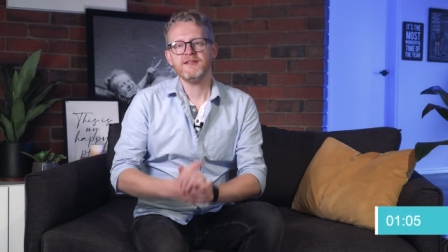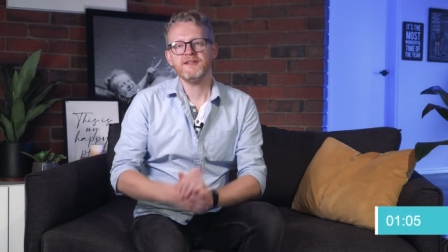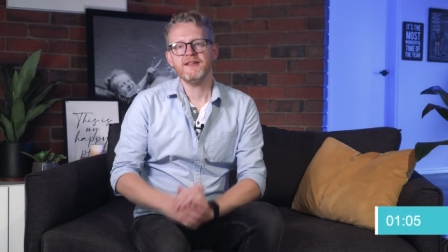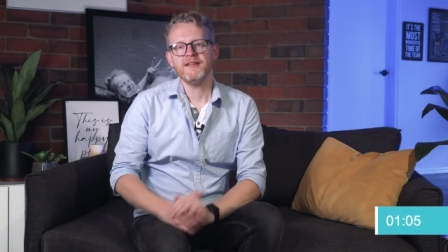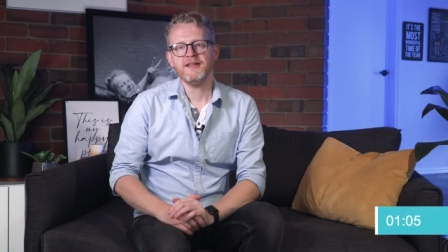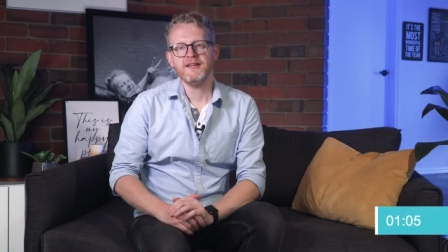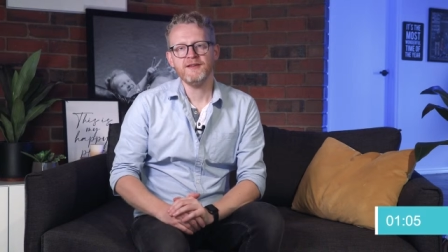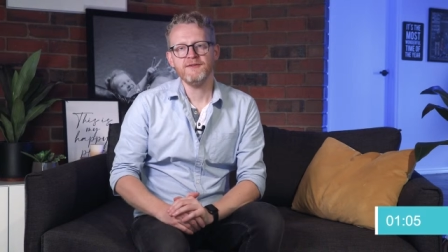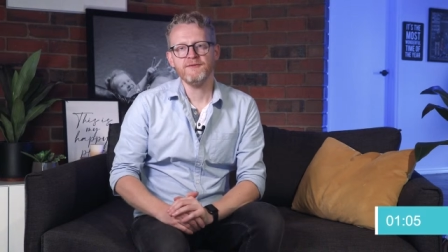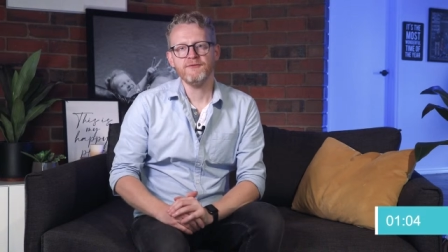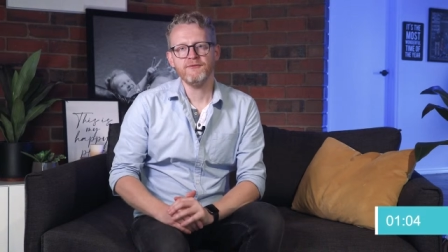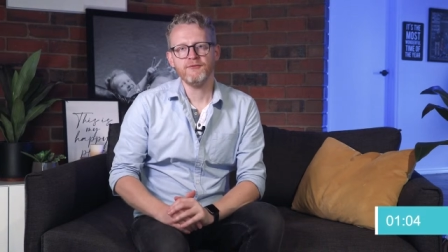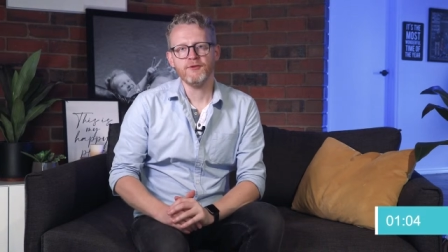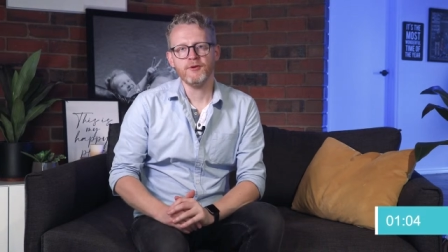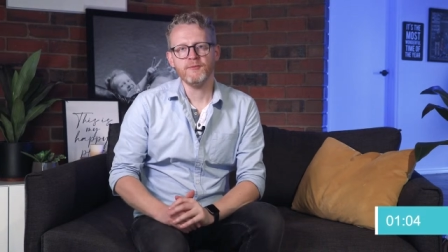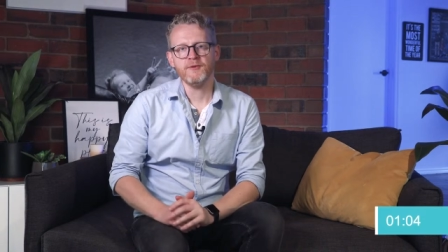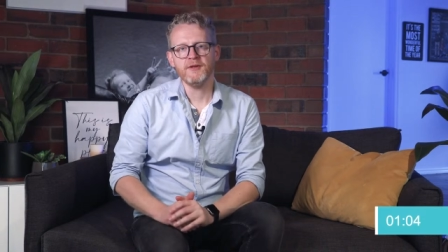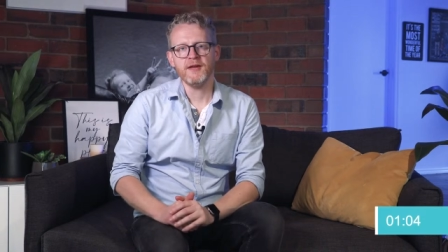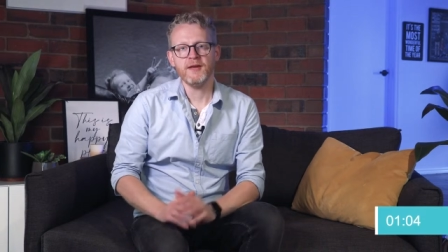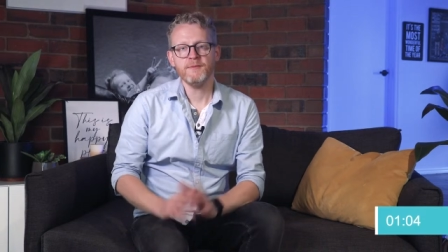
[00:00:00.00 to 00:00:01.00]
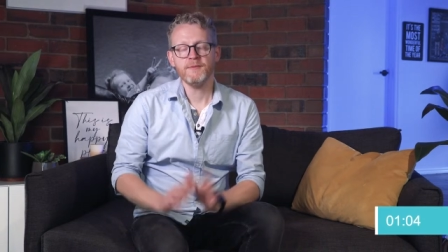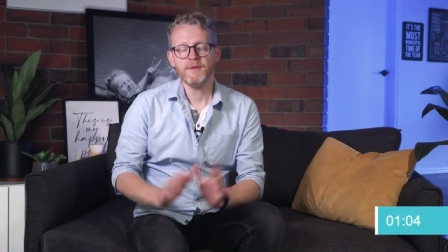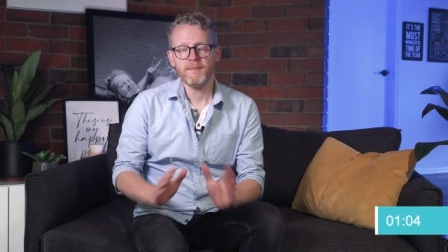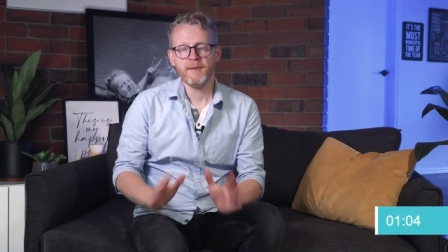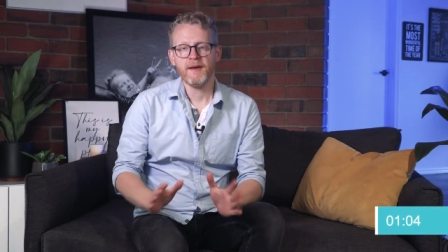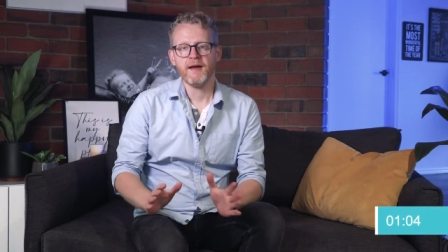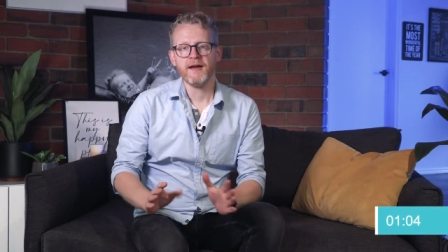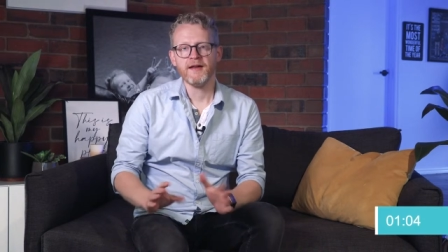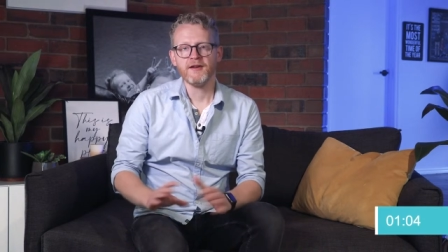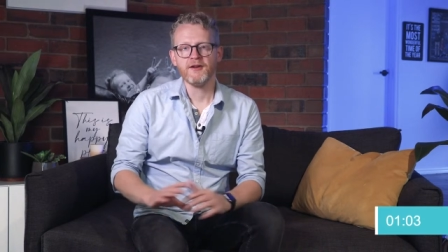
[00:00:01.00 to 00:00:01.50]
to hear from you and be
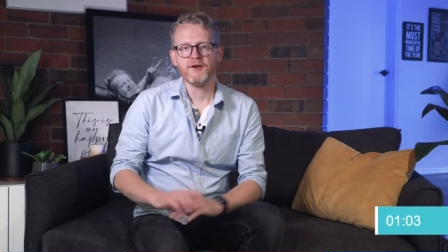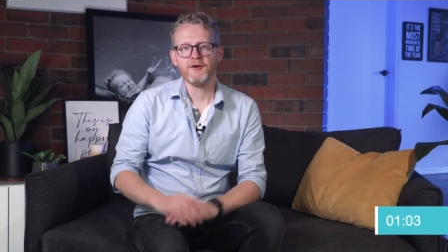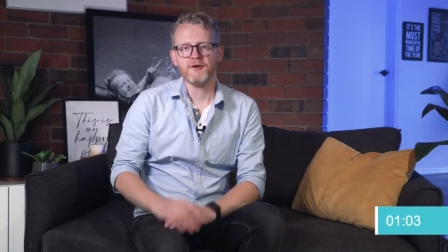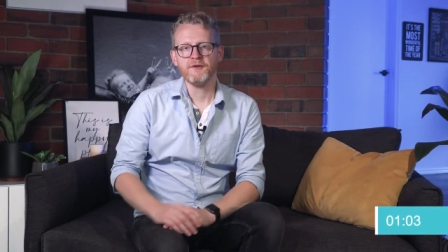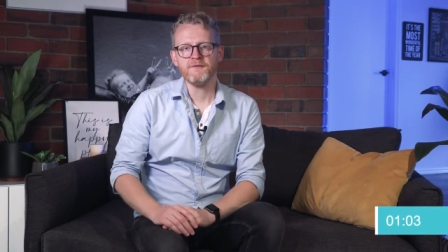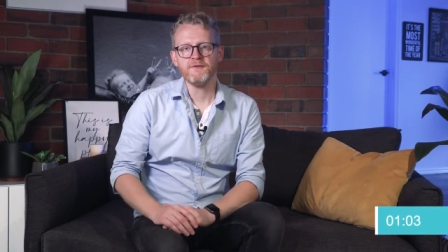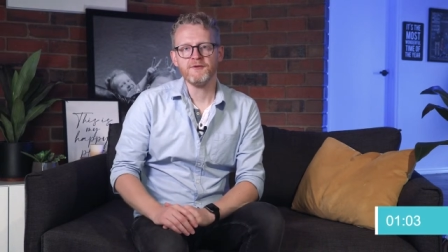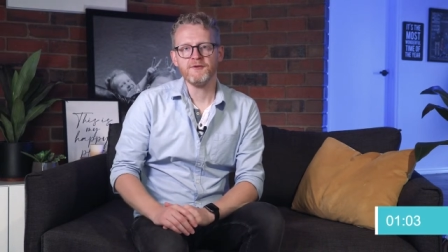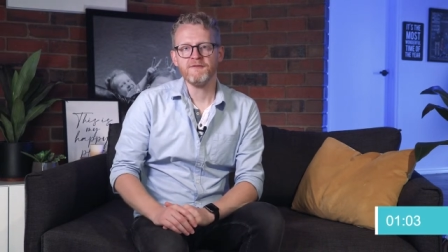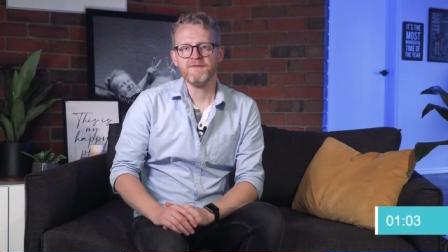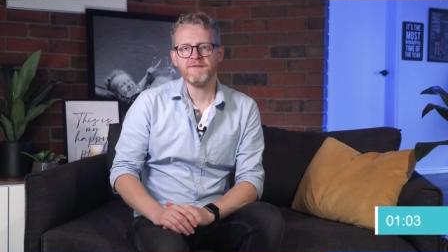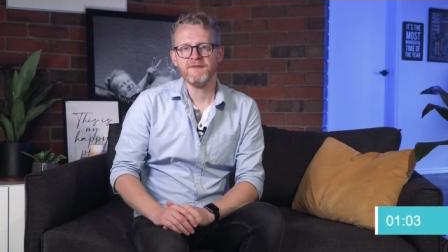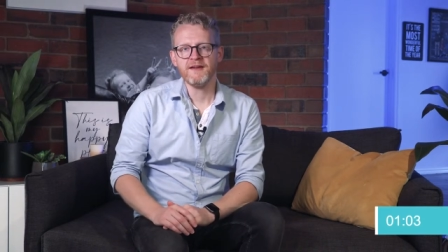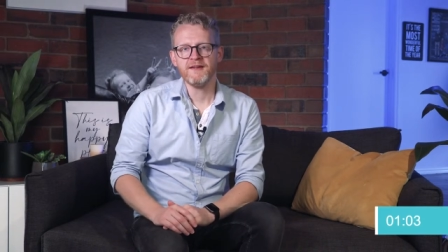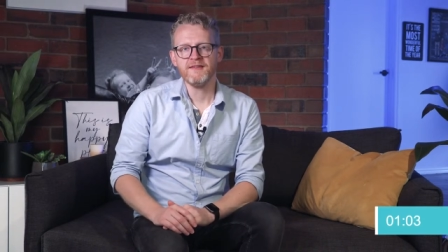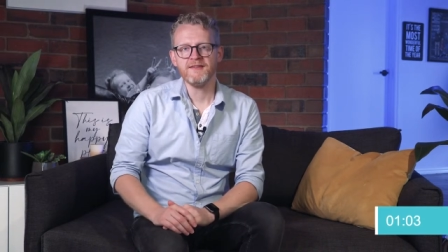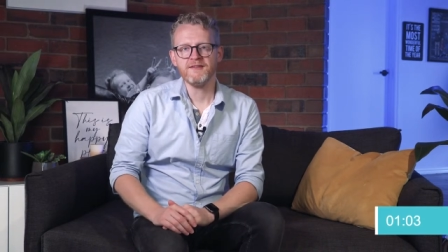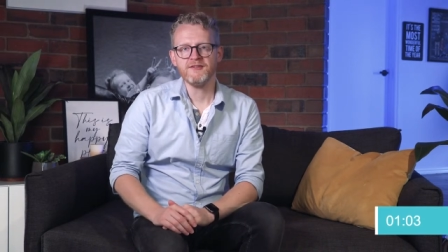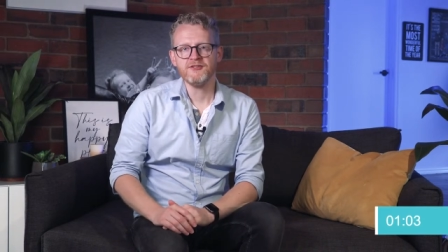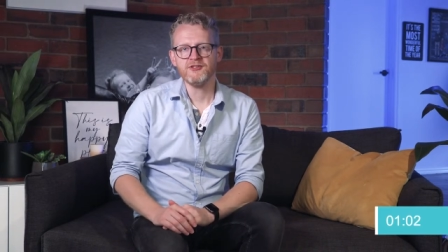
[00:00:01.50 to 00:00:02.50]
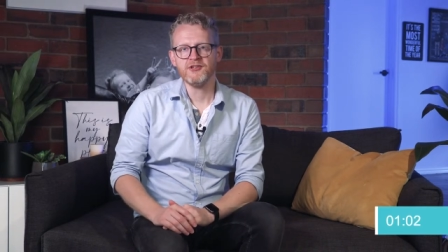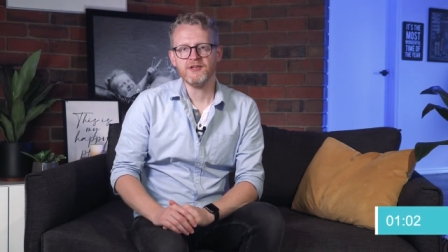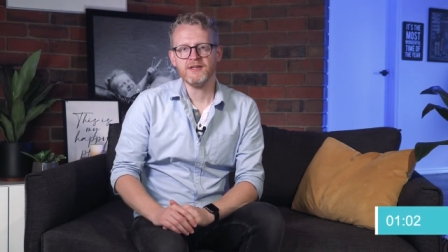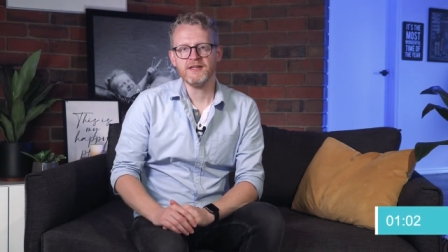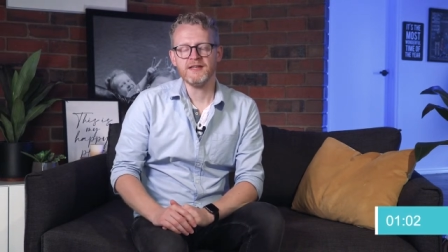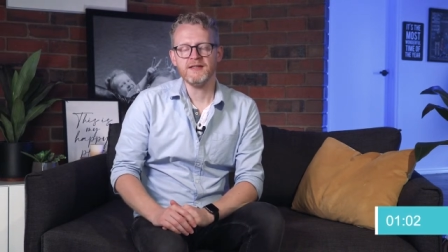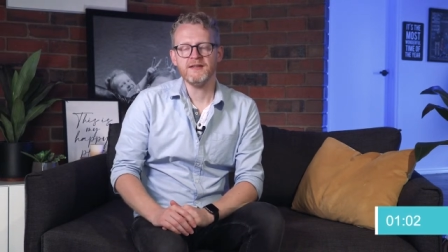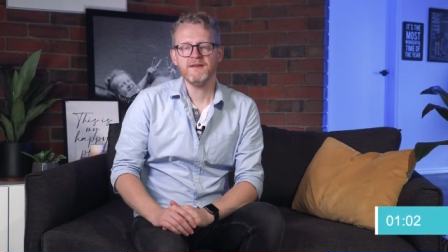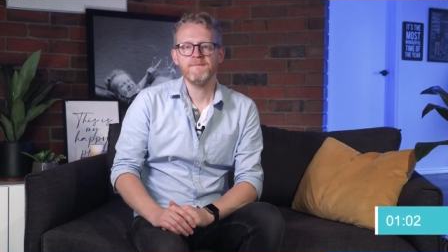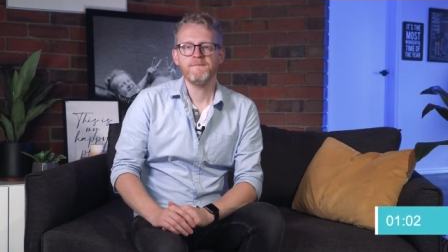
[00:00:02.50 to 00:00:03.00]
part of your faith
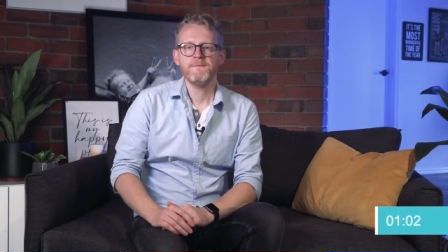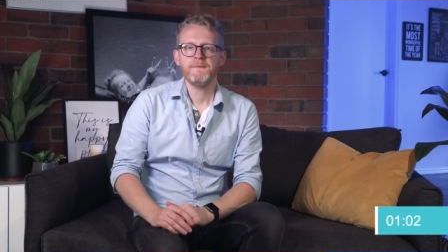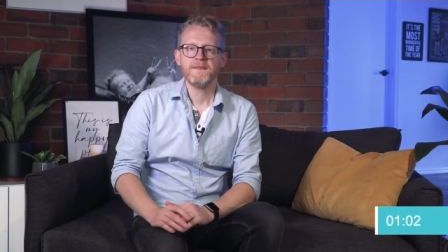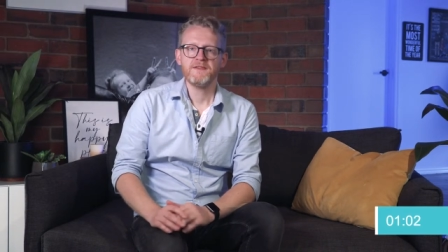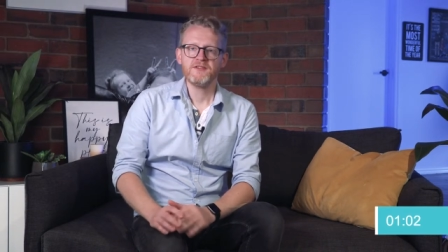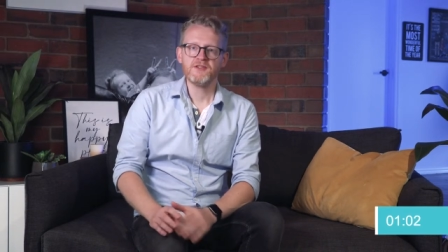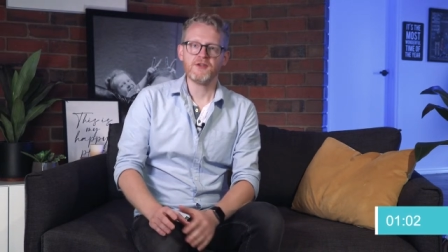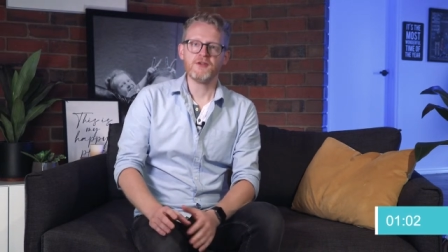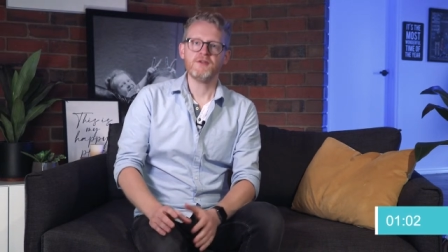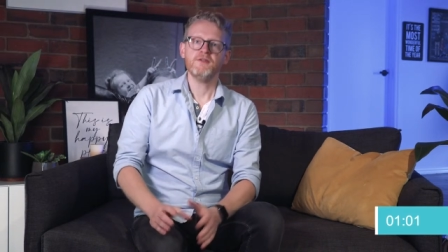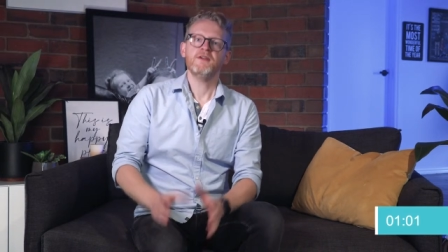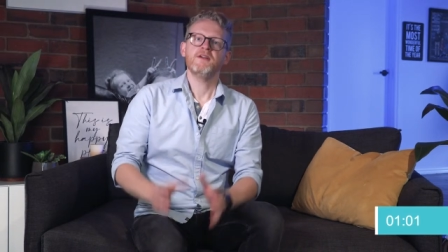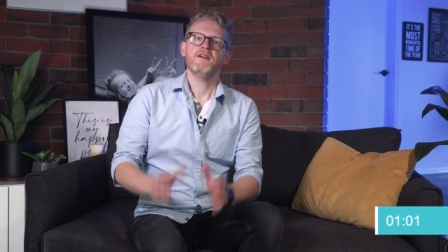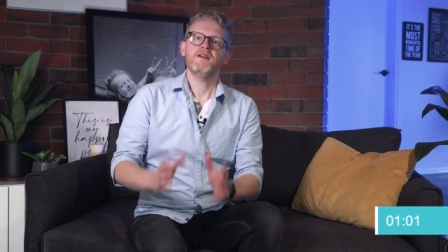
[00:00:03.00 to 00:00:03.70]
journey. So